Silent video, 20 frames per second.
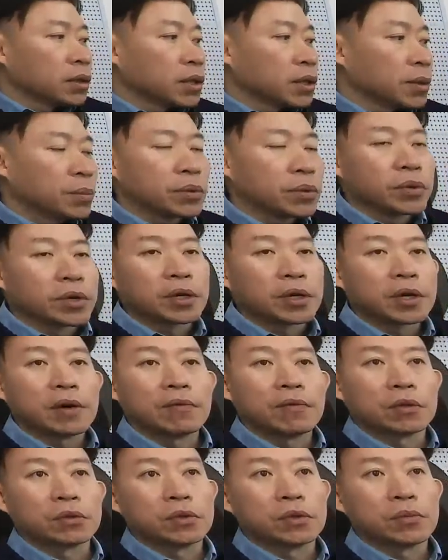the boring
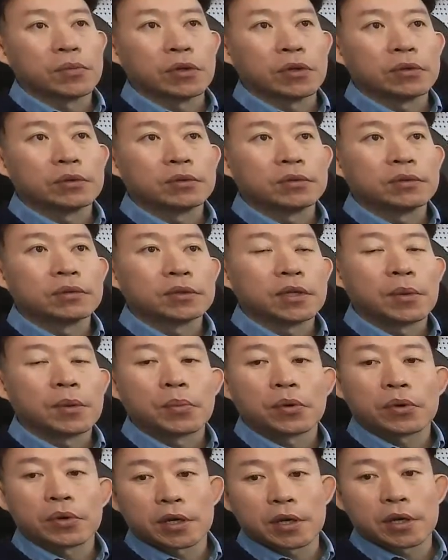convolute wheel. The
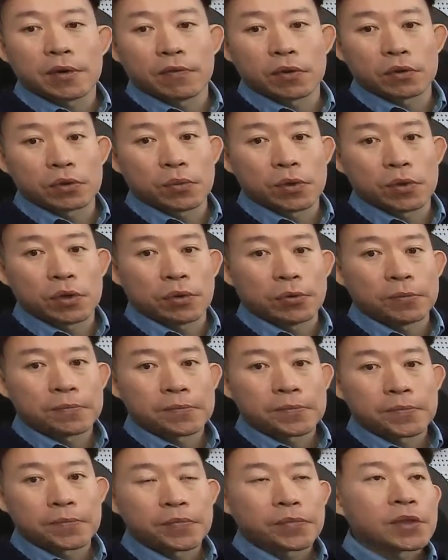boring convolute wheel.
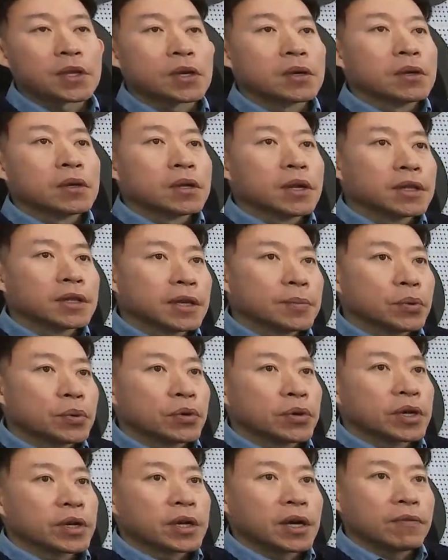The
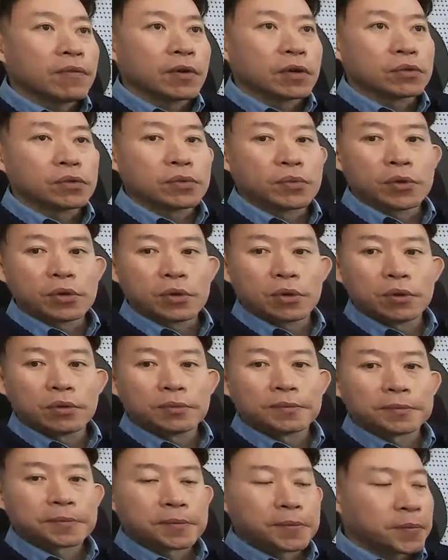deburring convolute
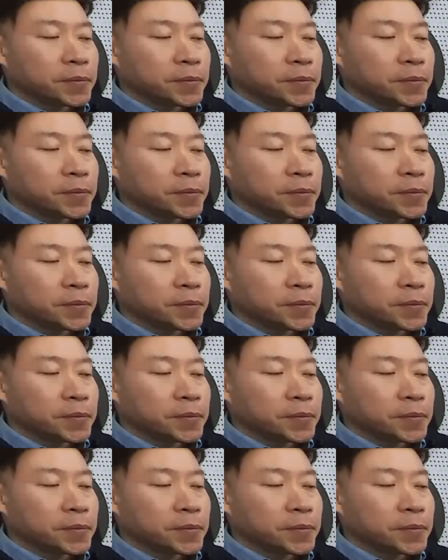wheel